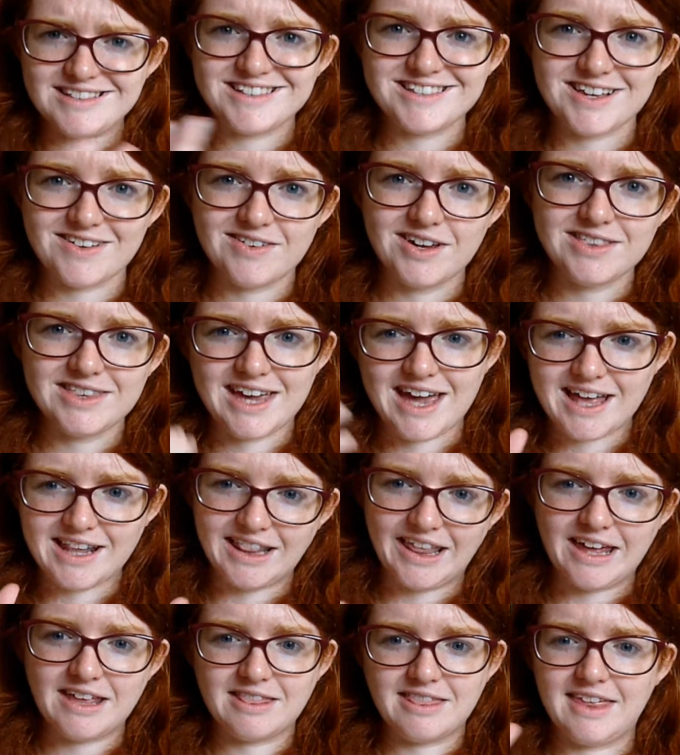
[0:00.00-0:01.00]
and stuff like that.
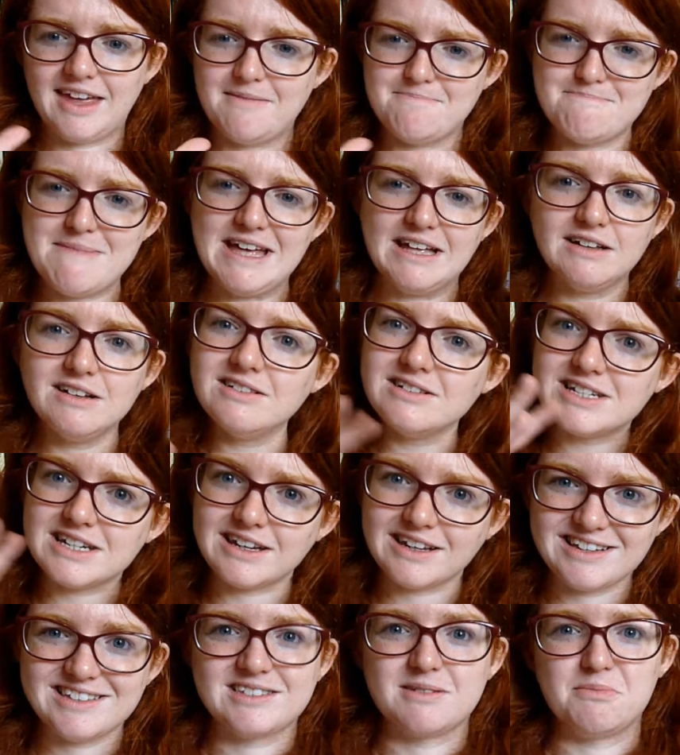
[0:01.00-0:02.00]
Like that
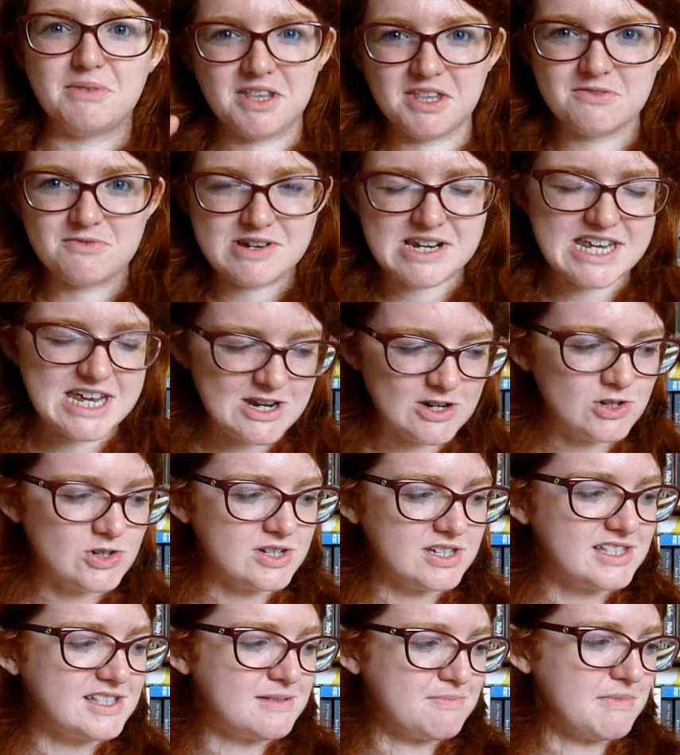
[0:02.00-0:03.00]
melding is something that really
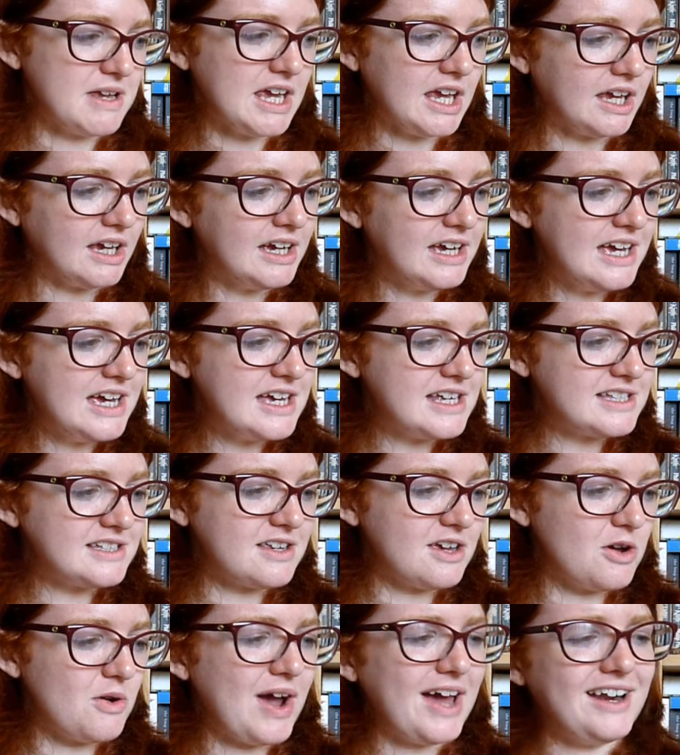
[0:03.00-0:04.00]
interests me. So,
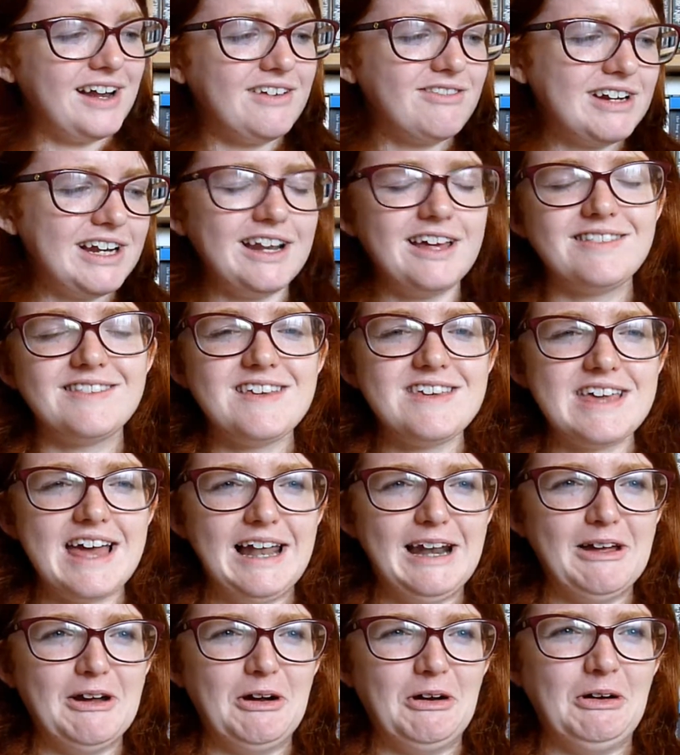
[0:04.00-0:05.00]
and I really like the
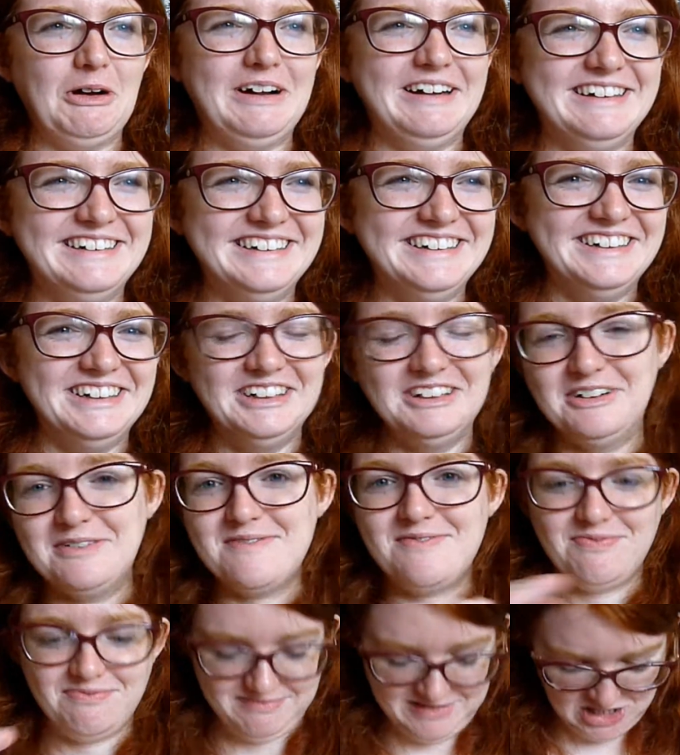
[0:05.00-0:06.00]
yellow.
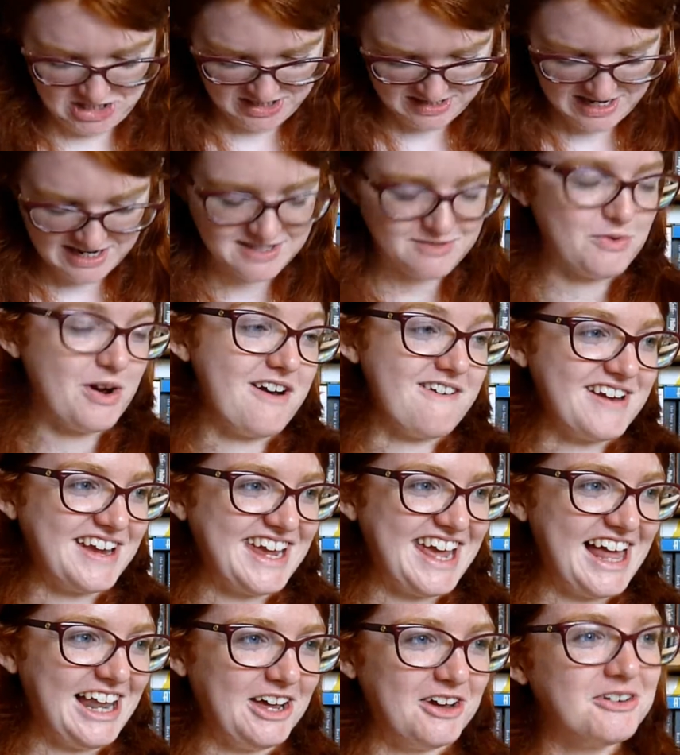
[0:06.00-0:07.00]
She says wearing
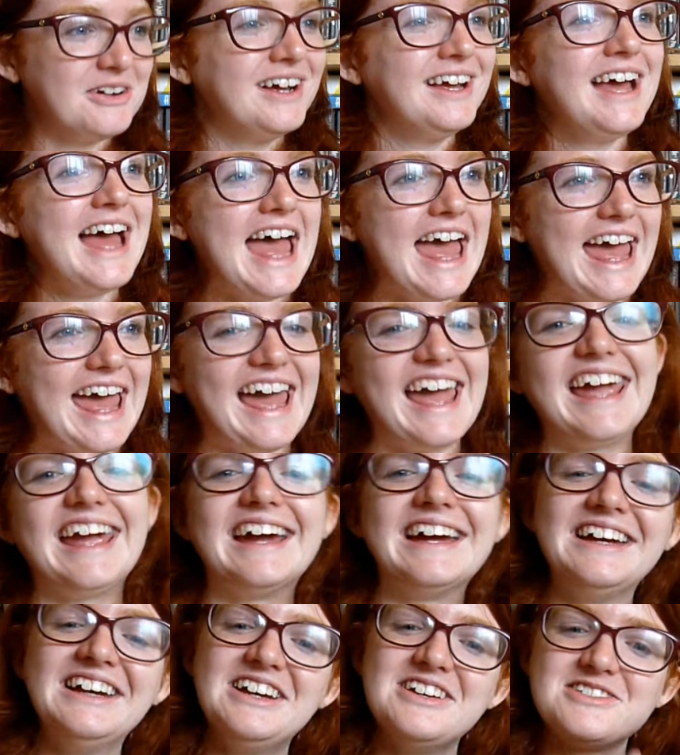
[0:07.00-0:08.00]
yellow. Hey.
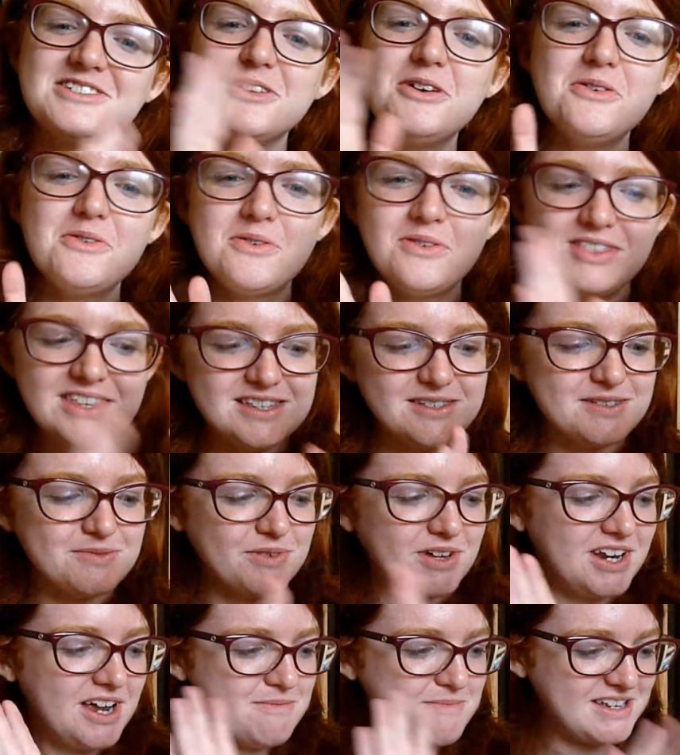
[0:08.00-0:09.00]
So this is
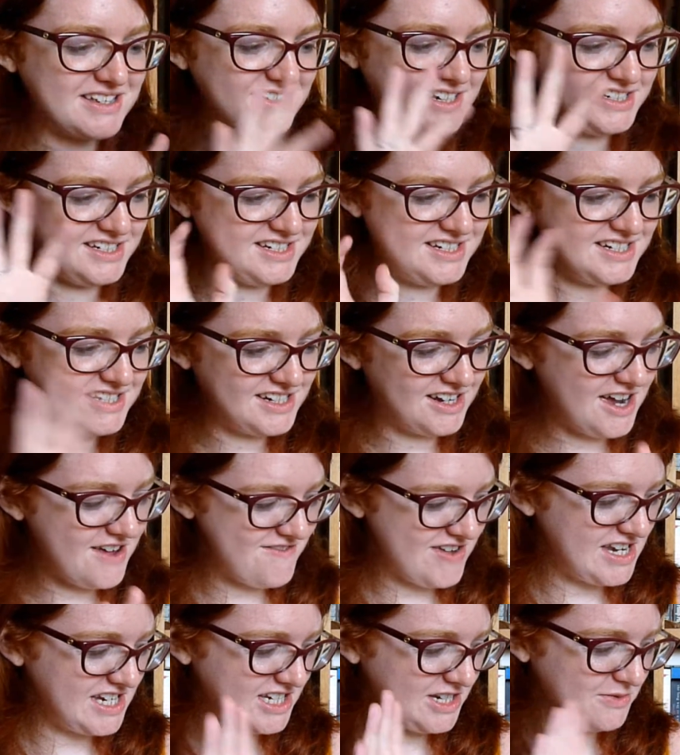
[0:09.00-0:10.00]
one I'm excited to dive
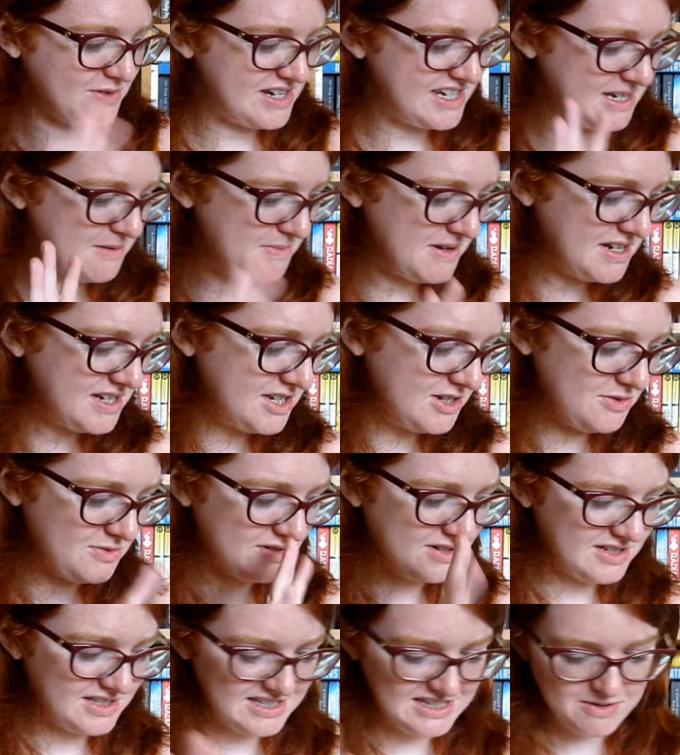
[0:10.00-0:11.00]
into and dip into
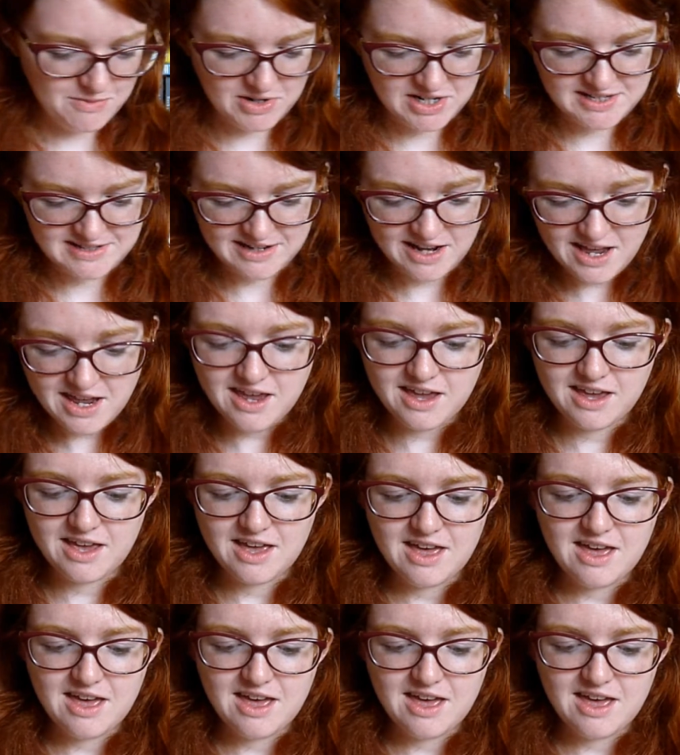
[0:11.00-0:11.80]
and see what it's like.